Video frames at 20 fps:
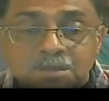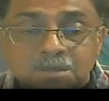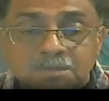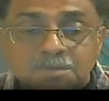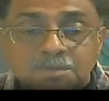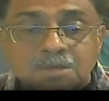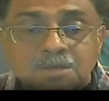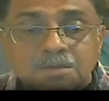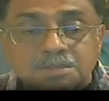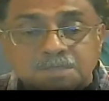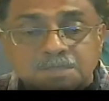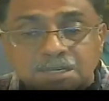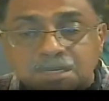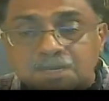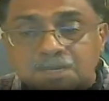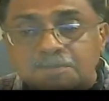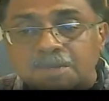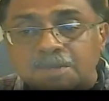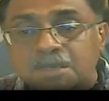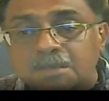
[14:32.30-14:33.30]
because
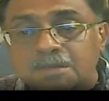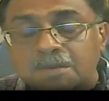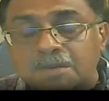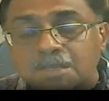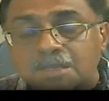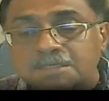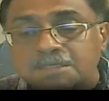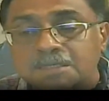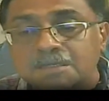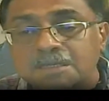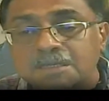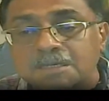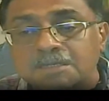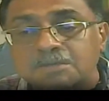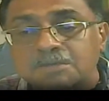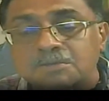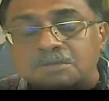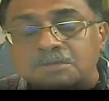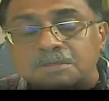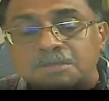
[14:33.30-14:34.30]
academic writing
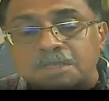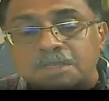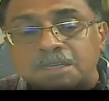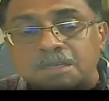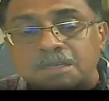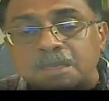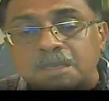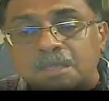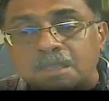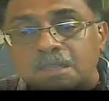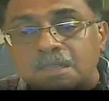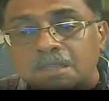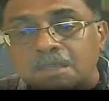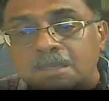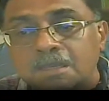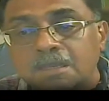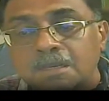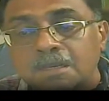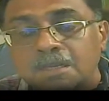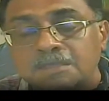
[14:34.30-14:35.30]
need a
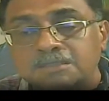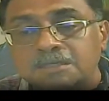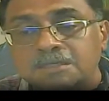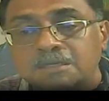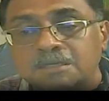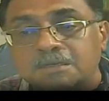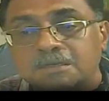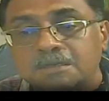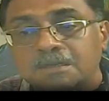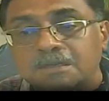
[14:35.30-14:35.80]
greater